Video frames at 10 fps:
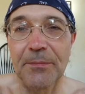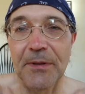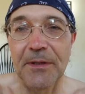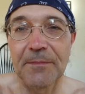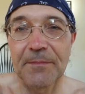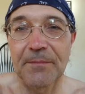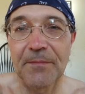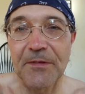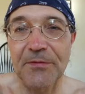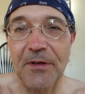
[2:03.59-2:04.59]
but
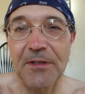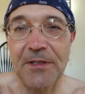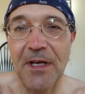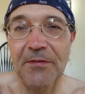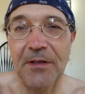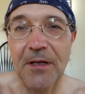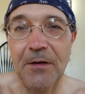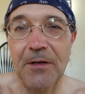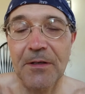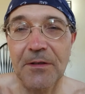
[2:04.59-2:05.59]
as far as having
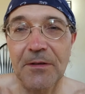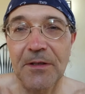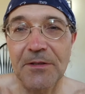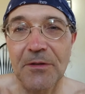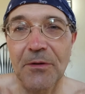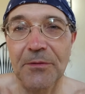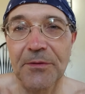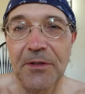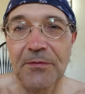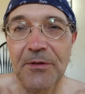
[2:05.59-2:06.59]
character, that's a whole
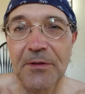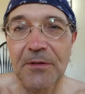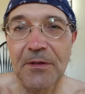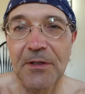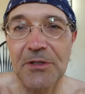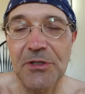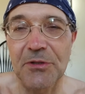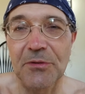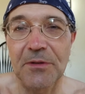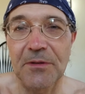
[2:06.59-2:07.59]
different
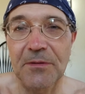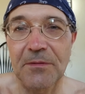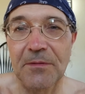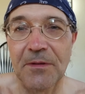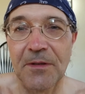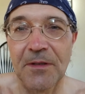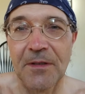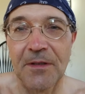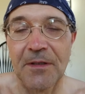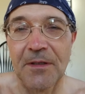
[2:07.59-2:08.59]
issue, and
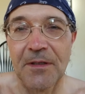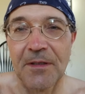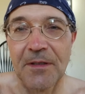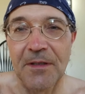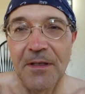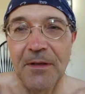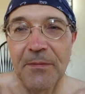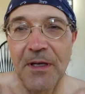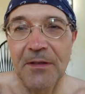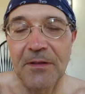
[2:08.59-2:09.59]
I'm
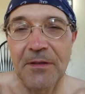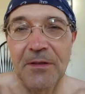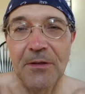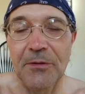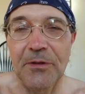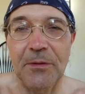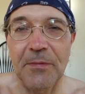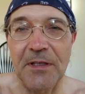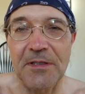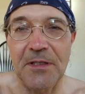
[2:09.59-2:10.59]
not deluding
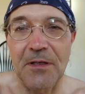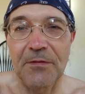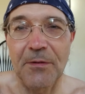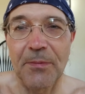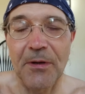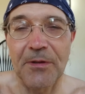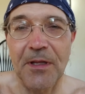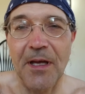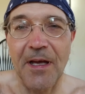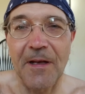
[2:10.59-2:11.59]
myself about
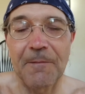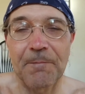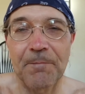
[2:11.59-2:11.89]
that.